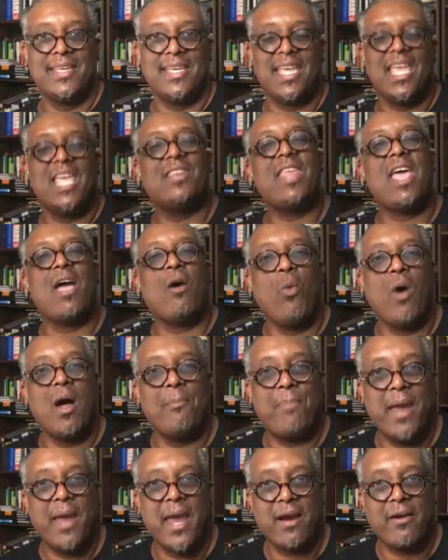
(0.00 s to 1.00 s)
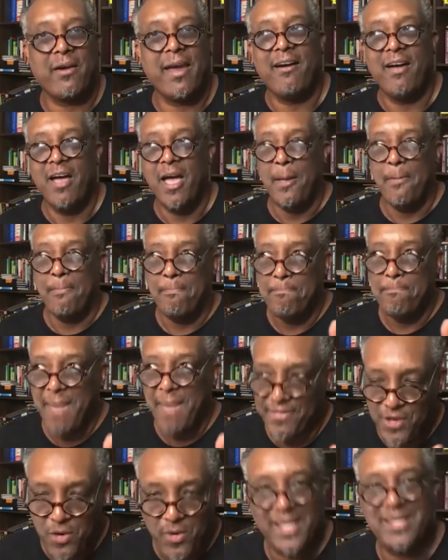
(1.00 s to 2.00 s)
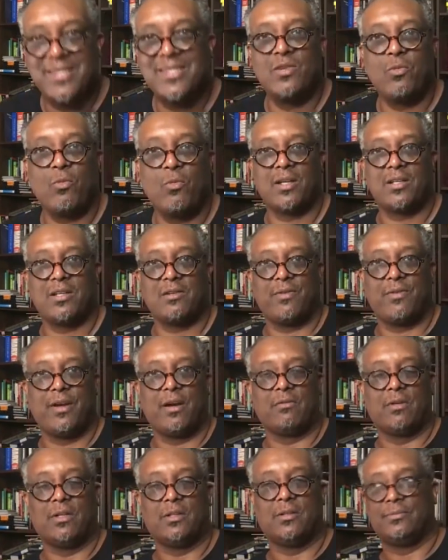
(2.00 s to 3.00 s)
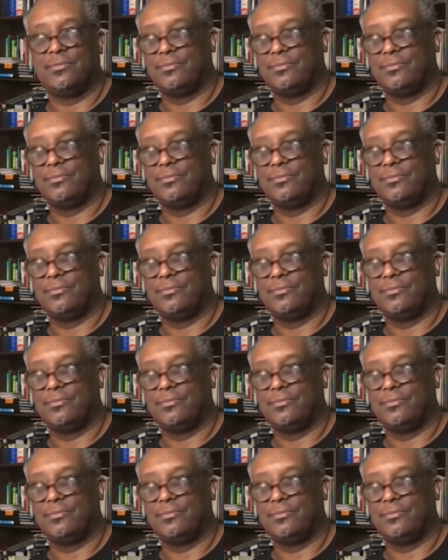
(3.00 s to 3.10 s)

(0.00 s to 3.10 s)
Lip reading: In that one paragraph, Matthew Henson worked the railroad.